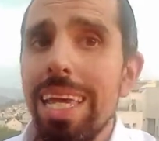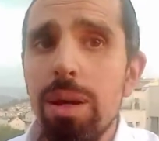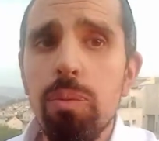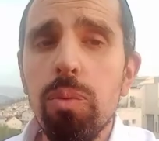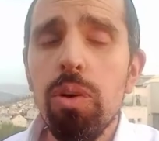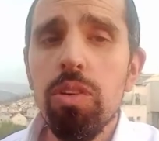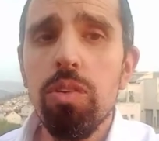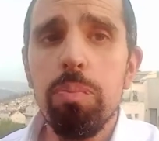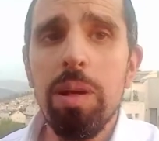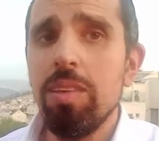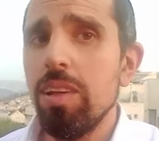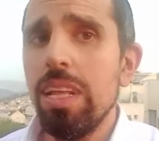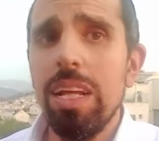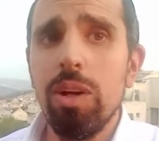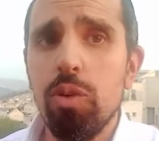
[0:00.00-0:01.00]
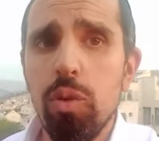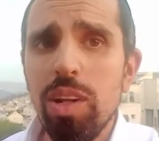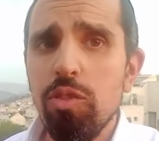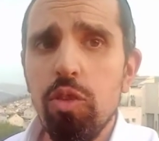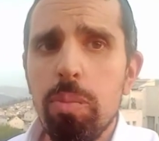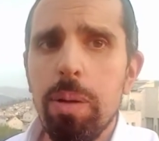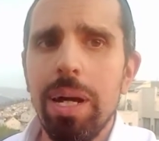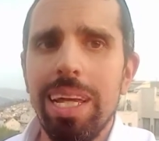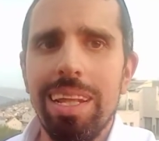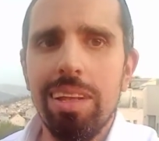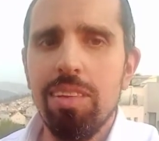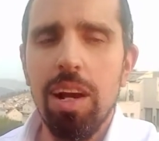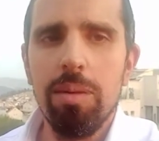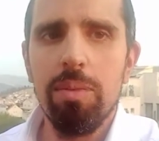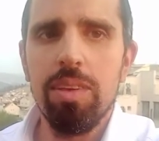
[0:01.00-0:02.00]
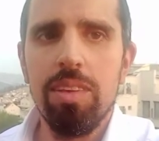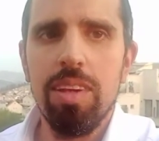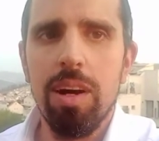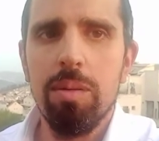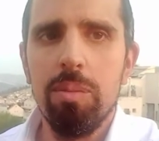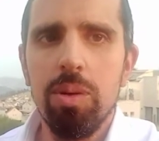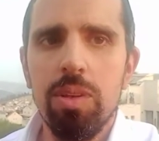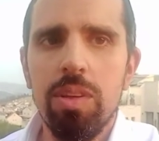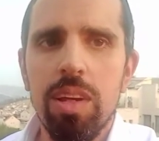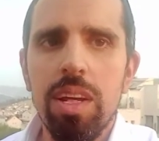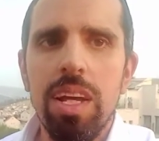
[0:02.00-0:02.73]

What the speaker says: was basically a great rabbi at the time of the Talmud,